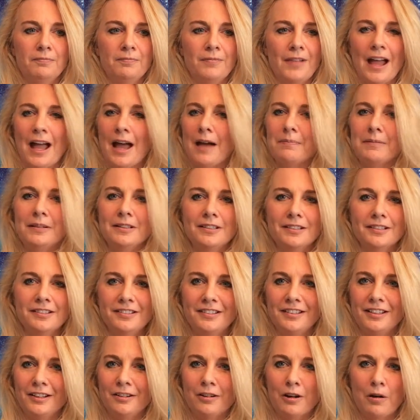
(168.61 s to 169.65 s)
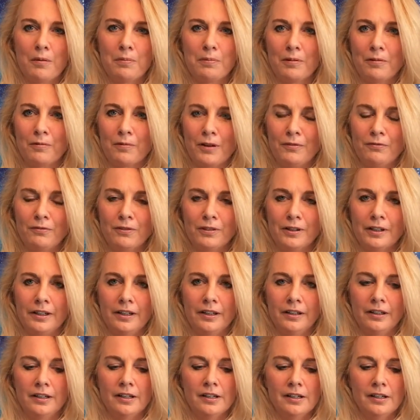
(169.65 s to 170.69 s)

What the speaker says: happened to see an Oprah Winfrey